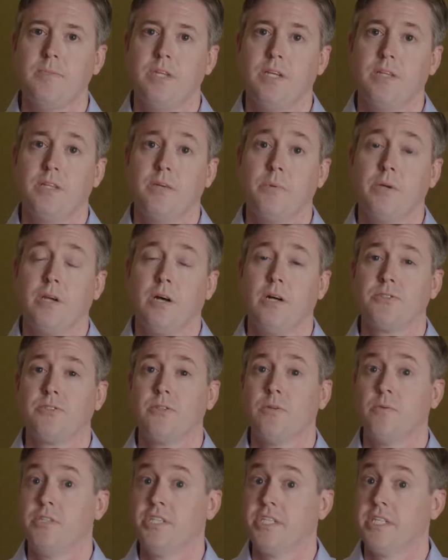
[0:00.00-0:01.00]
And then we also,
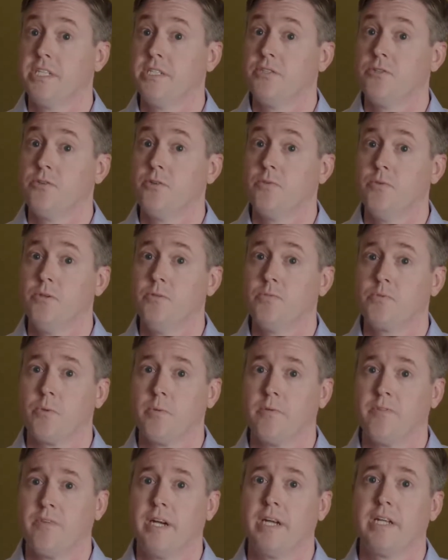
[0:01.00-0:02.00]
when you get into the rooms, we're
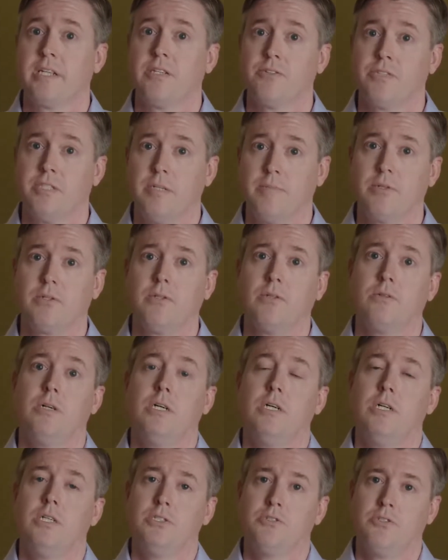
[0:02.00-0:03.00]
providing your typical
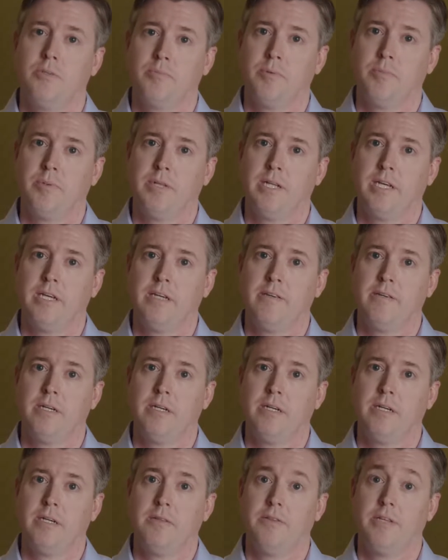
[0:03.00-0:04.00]
triple play
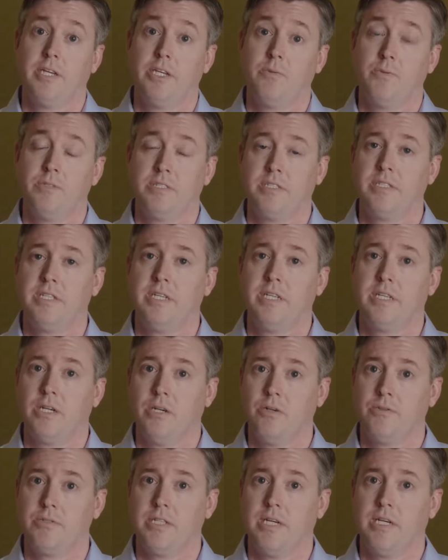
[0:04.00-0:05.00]
that you would see in a
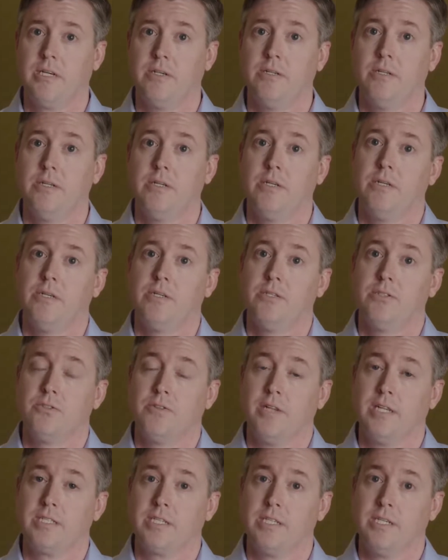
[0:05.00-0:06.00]
hotel. So
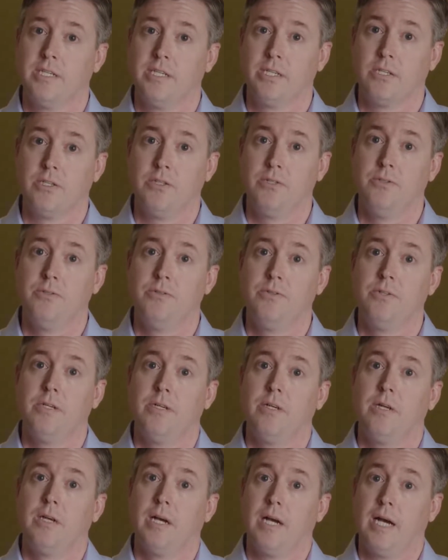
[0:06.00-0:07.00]
that's going to include
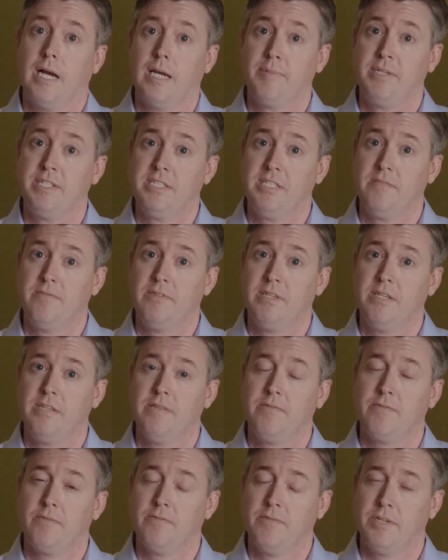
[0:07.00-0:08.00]
IPTV
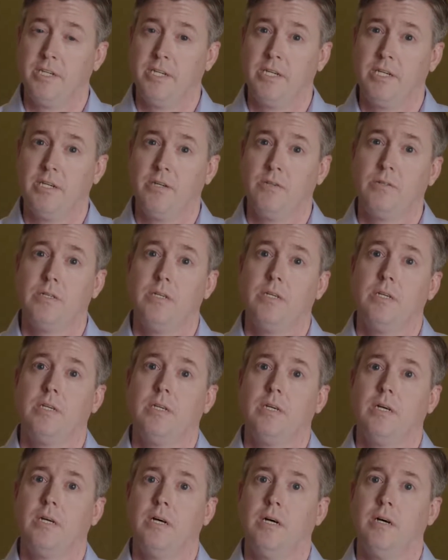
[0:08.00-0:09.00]
for video,
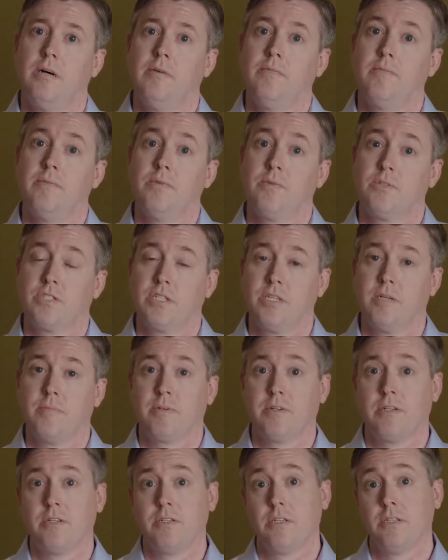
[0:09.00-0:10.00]
or it's going
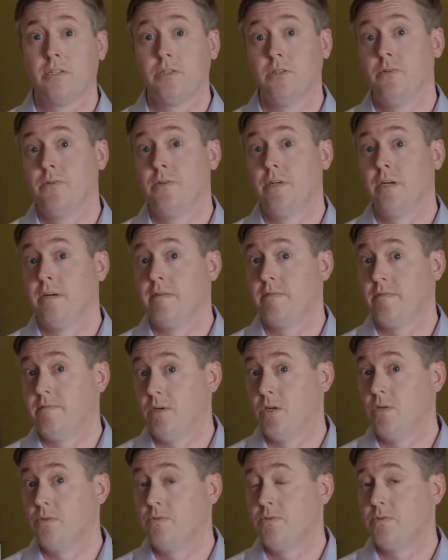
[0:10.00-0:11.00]
to include
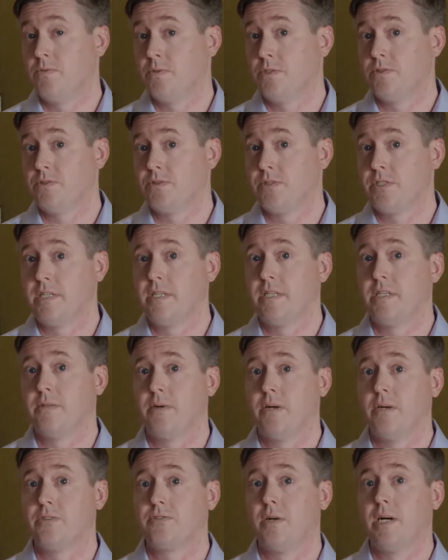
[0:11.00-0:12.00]
phones, which you'll see, and then
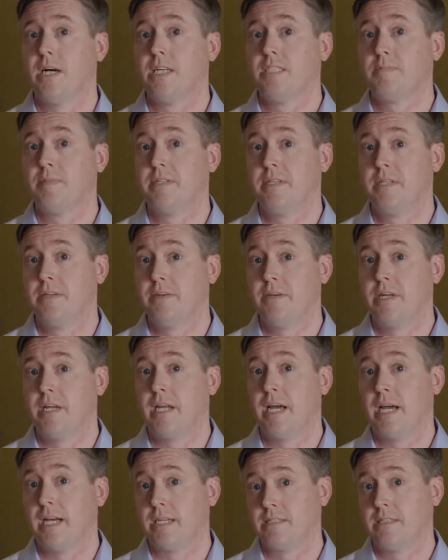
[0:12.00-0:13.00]
also high-speed internet
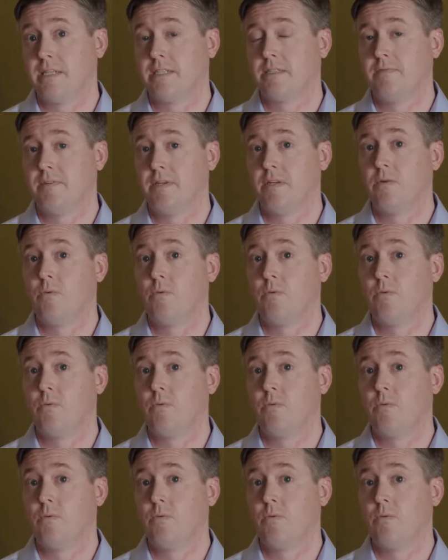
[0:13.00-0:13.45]
access via